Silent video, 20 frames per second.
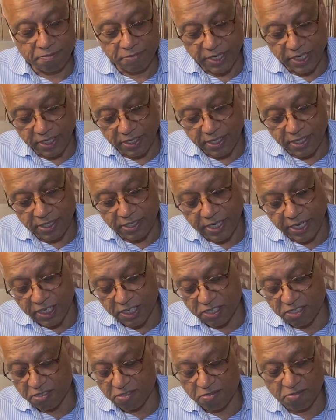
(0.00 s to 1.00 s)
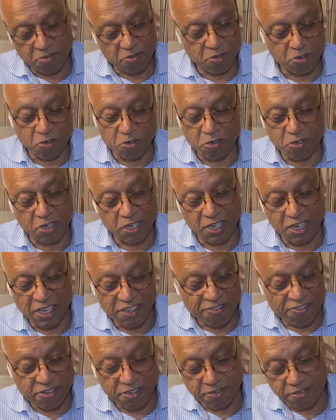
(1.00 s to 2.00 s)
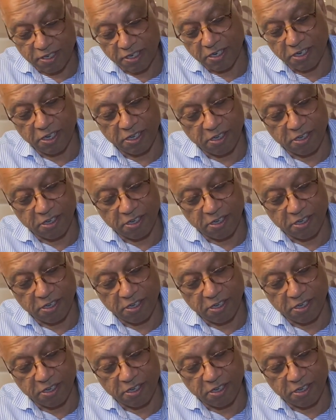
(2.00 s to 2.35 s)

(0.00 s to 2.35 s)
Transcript: indentation or a lift, I don't